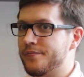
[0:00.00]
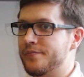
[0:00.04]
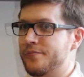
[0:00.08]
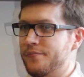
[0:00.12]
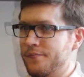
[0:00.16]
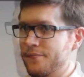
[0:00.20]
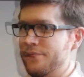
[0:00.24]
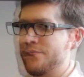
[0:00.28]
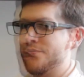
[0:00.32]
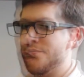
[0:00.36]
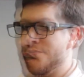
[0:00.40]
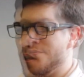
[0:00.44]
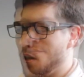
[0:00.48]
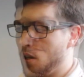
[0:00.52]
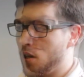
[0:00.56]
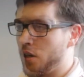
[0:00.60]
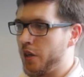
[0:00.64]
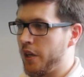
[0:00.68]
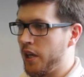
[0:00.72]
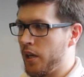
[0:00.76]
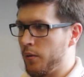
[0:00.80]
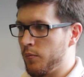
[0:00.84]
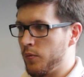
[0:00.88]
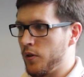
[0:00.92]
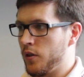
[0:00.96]
I think
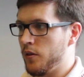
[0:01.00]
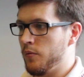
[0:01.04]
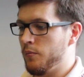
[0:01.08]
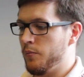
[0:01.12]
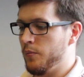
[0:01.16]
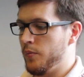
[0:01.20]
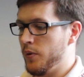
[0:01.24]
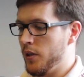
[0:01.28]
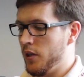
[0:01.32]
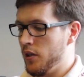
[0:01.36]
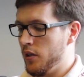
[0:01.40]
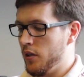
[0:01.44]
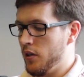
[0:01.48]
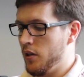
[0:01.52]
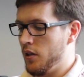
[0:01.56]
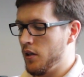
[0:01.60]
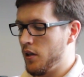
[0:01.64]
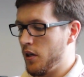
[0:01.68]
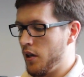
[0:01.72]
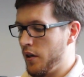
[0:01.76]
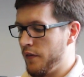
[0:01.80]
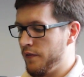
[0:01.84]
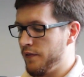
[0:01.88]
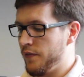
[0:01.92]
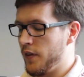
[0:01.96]
ArtCAM can
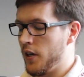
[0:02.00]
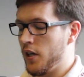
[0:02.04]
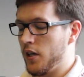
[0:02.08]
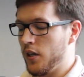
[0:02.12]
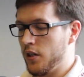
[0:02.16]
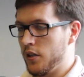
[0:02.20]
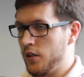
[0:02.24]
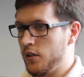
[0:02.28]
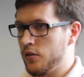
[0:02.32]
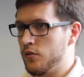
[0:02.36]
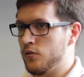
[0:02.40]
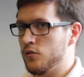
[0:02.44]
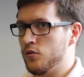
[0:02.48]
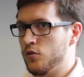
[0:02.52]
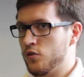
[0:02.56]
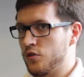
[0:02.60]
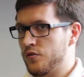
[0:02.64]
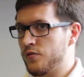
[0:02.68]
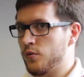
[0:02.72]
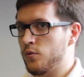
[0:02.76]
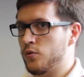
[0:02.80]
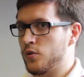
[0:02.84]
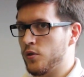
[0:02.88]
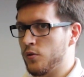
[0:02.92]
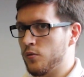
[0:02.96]
be a very
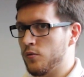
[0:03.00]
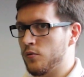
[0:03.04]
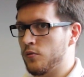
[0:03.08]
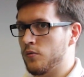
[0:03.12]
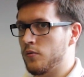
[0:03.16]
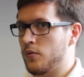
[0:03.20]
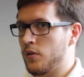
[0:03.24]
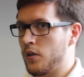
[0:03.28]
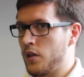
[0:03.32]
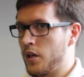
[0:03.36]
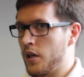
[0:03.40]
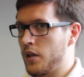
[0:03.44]
useful tool.